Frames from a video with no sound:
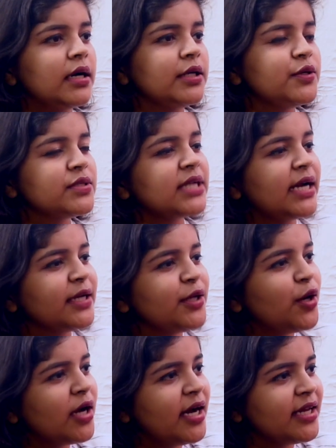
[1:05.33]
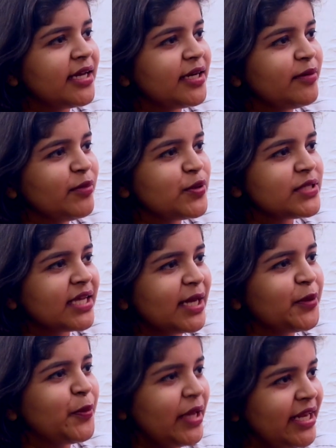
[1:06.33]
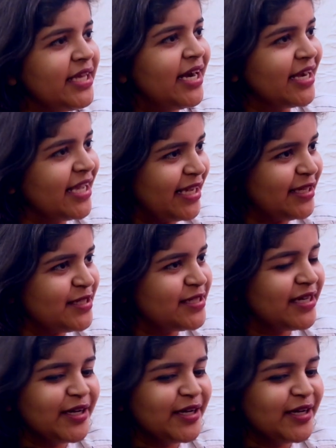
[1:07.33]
You started your career in music at a very young age.